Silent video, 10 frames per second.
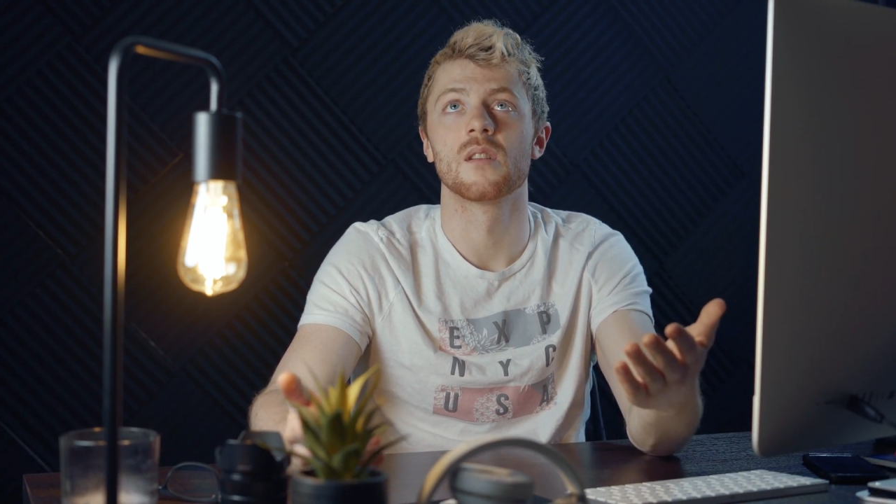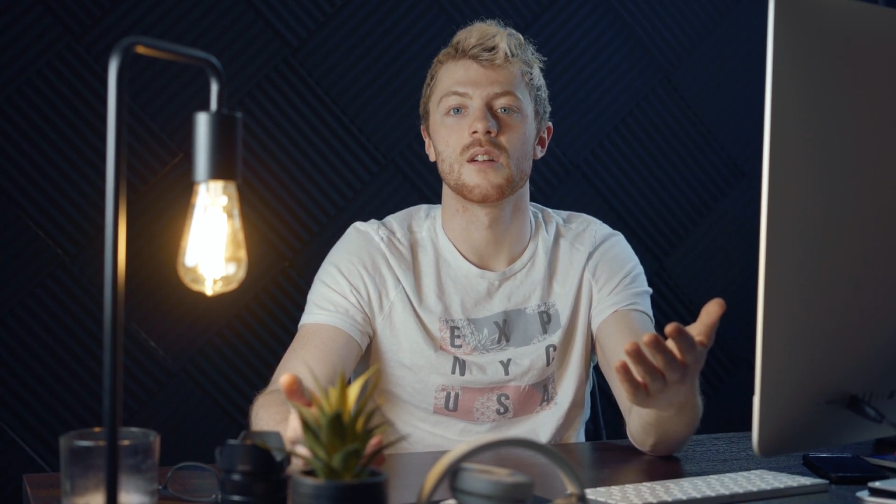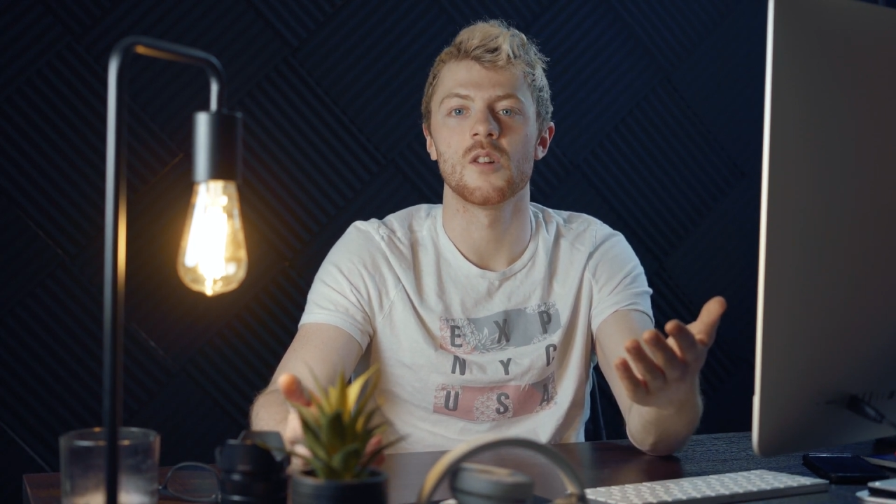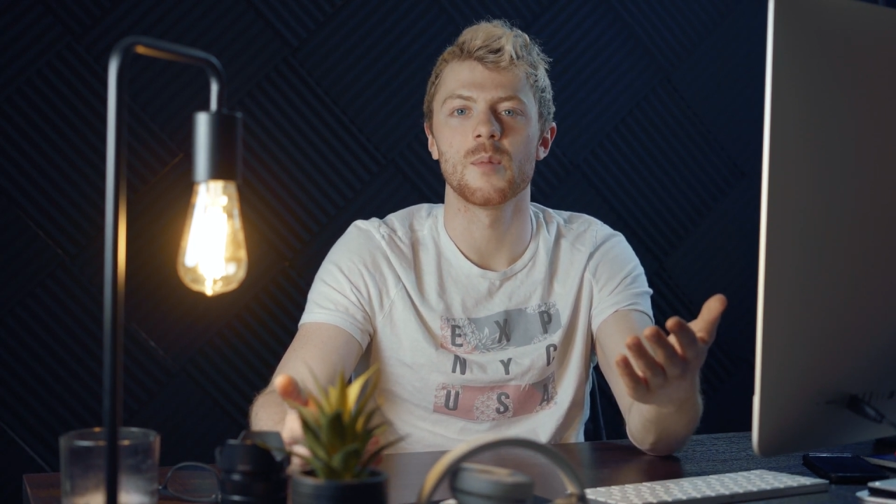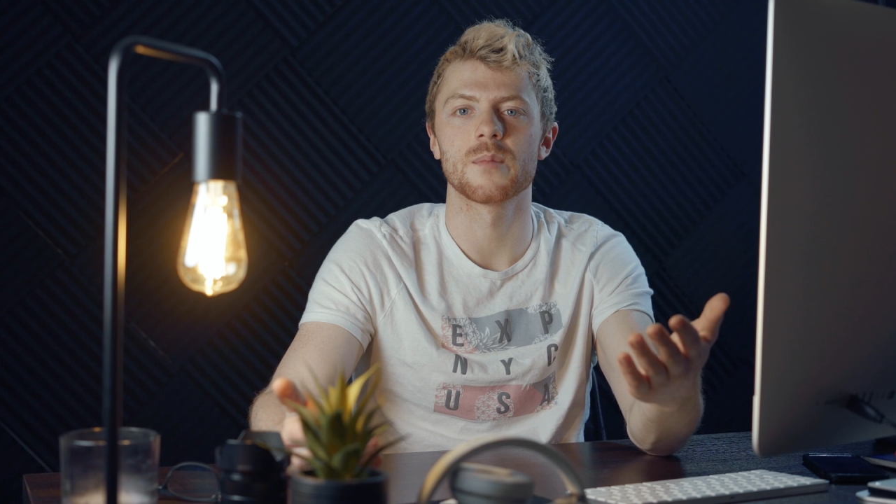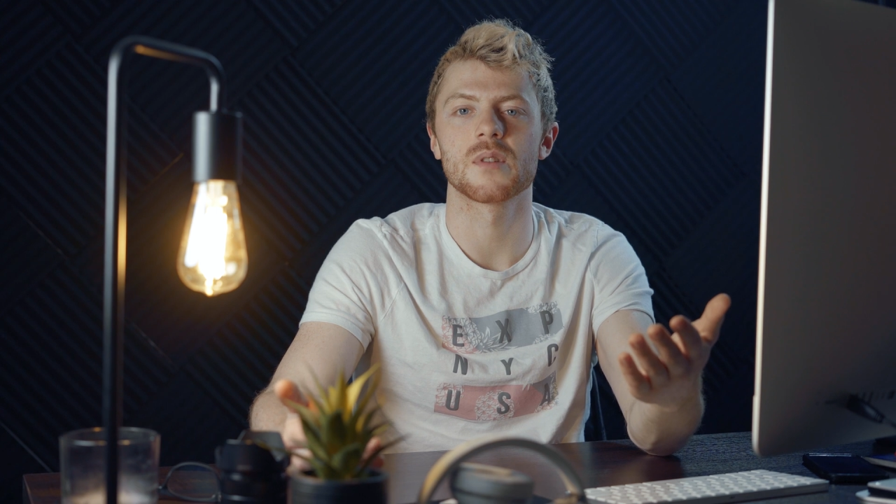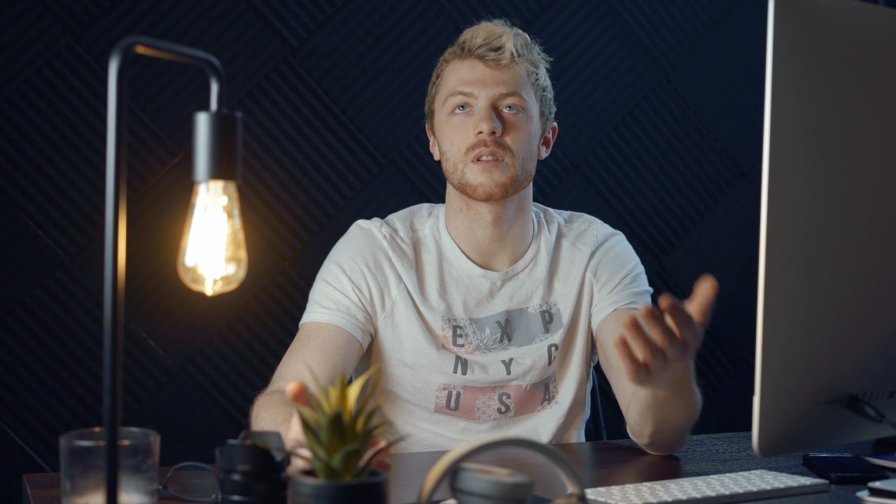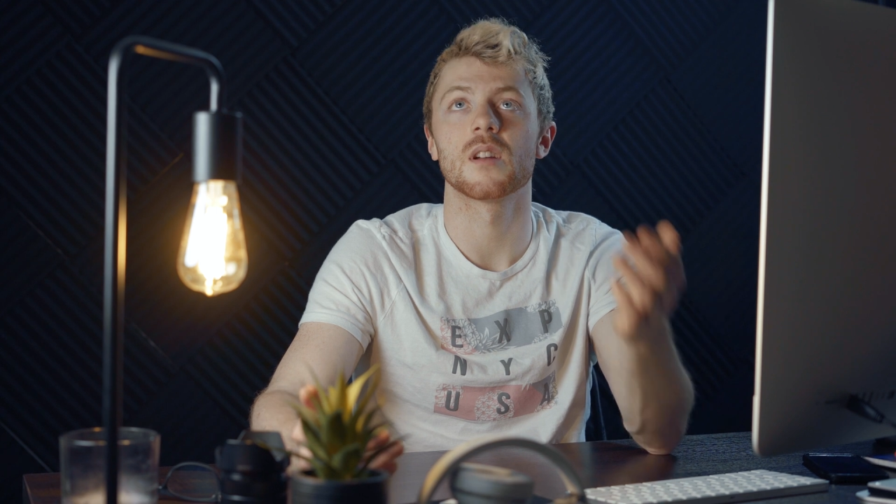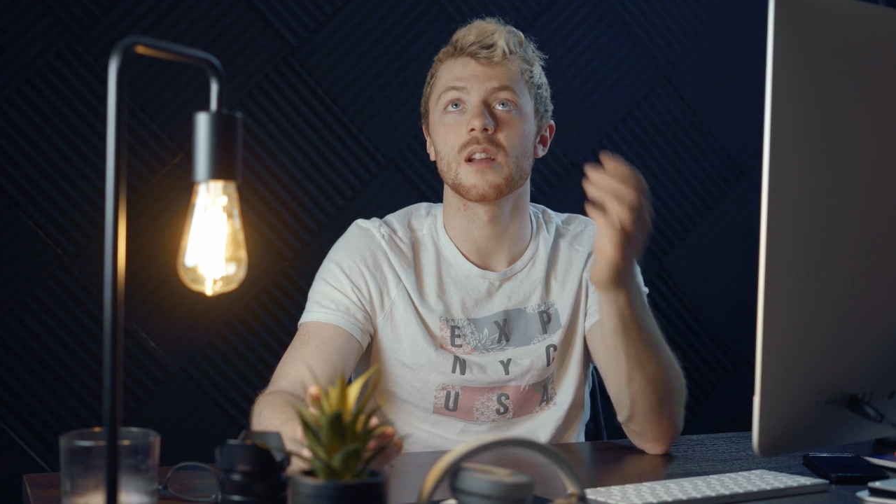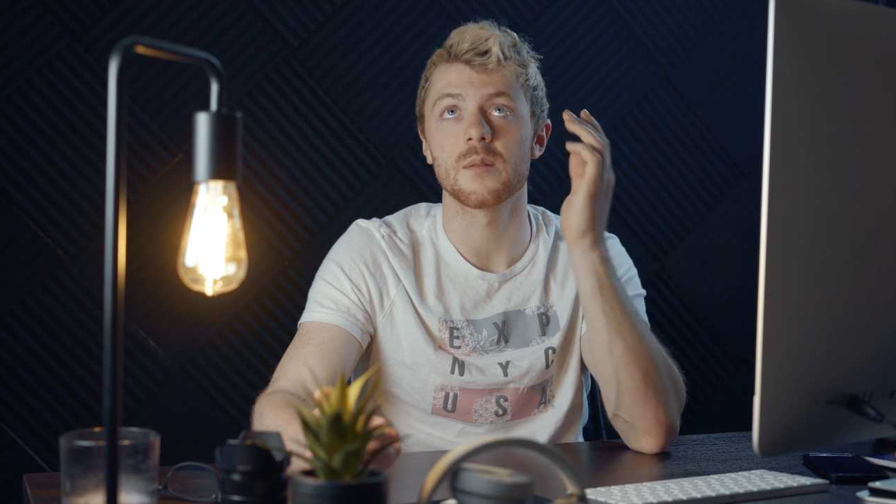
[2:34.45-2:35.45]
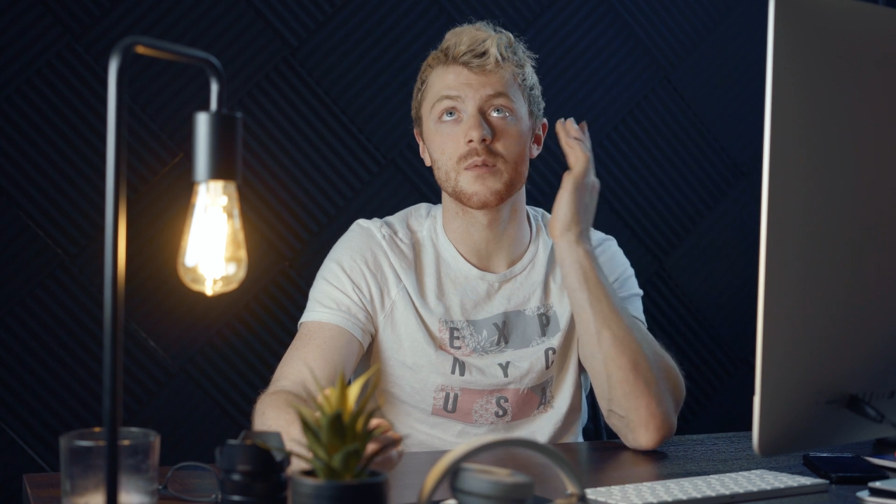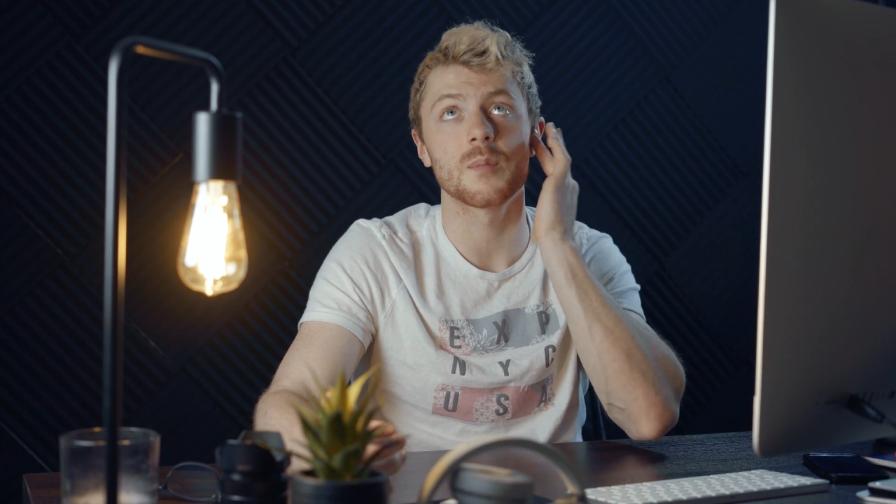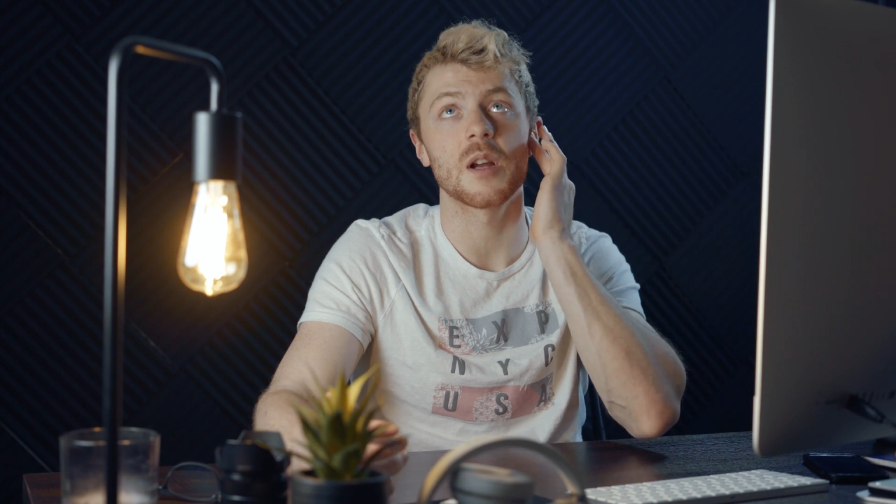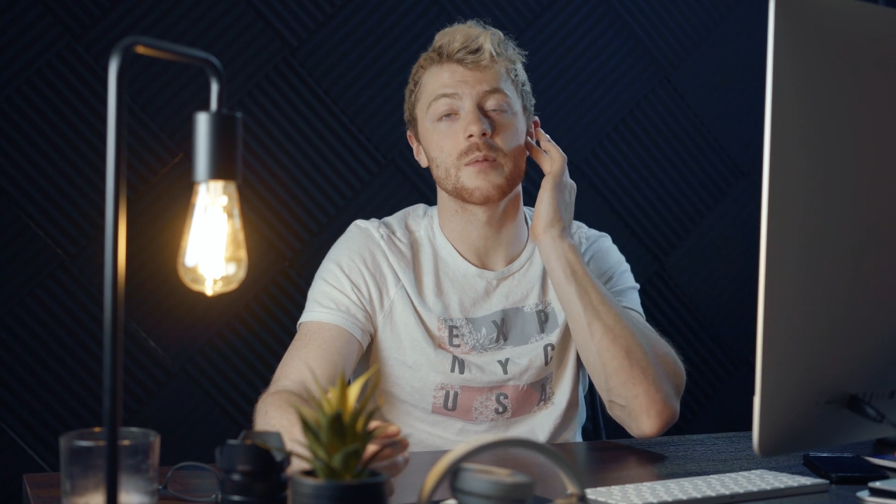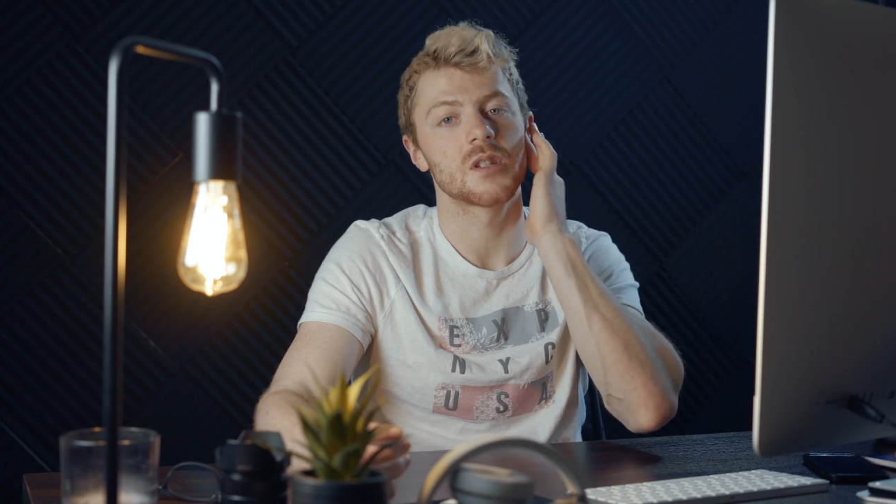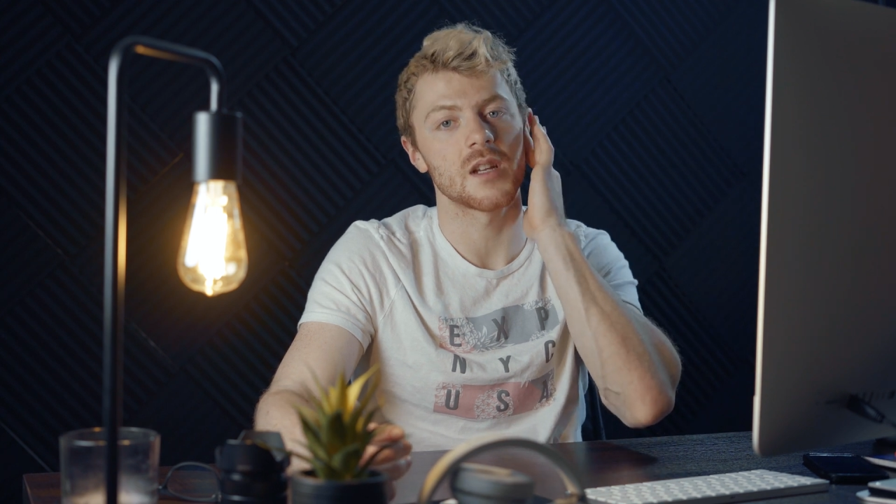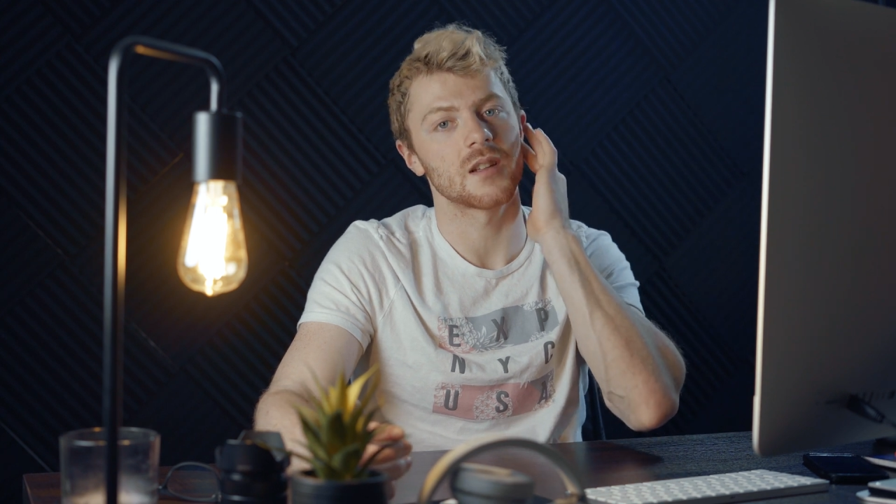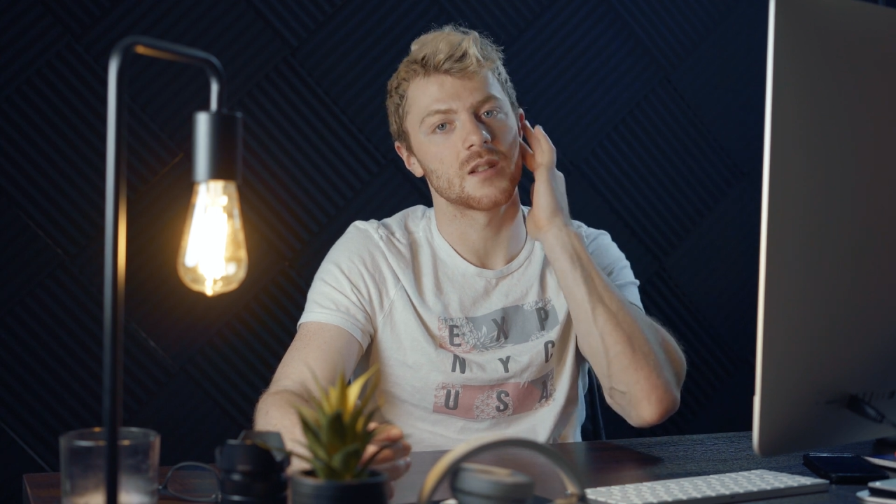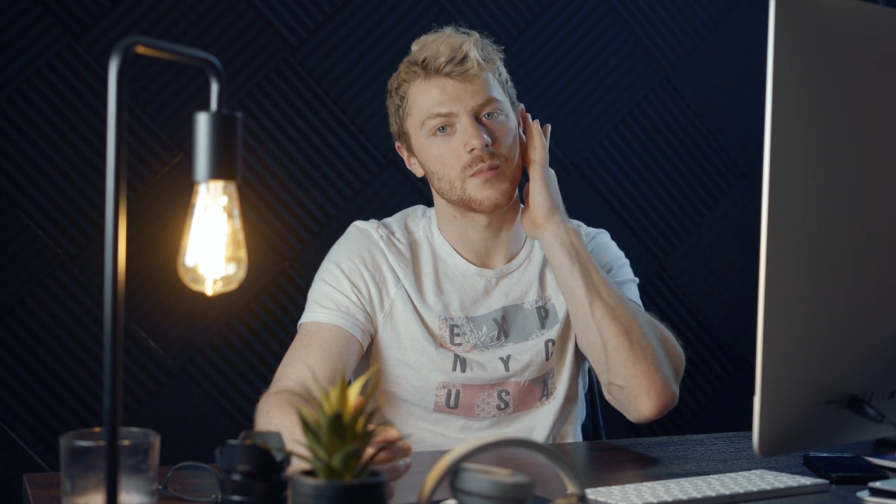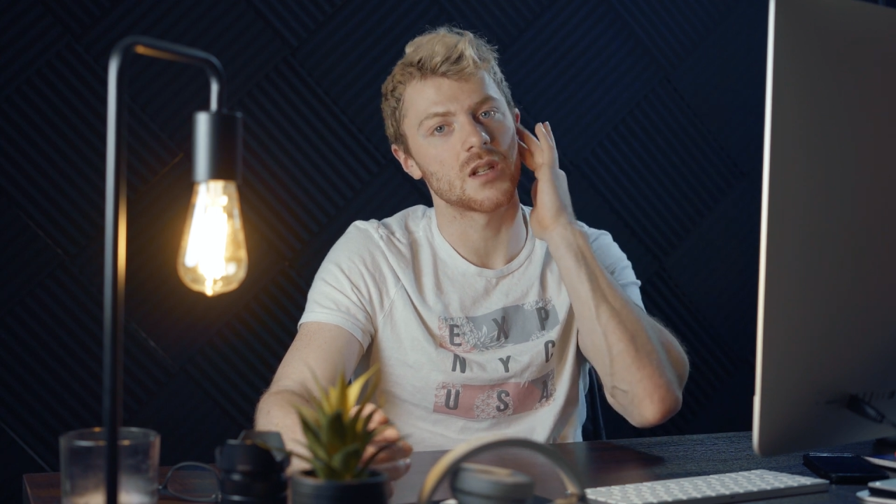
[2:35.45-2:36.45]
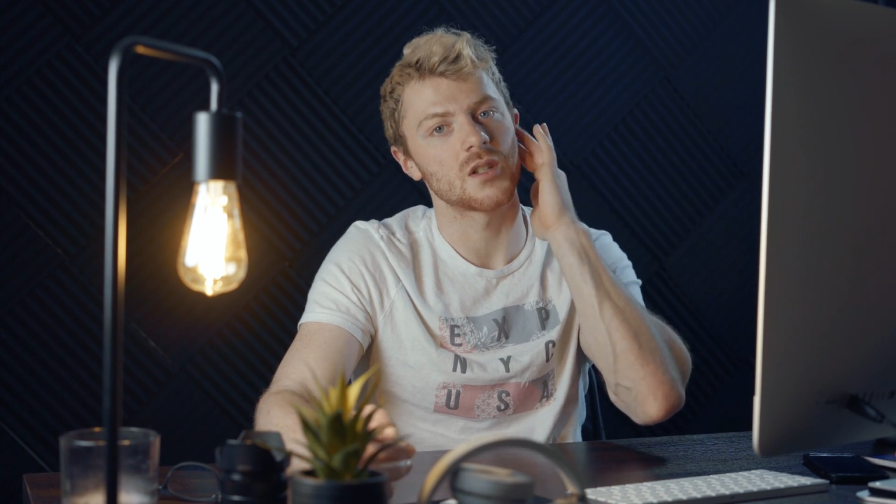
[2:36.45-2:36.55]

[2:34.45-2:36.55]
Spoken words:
I should probably check to make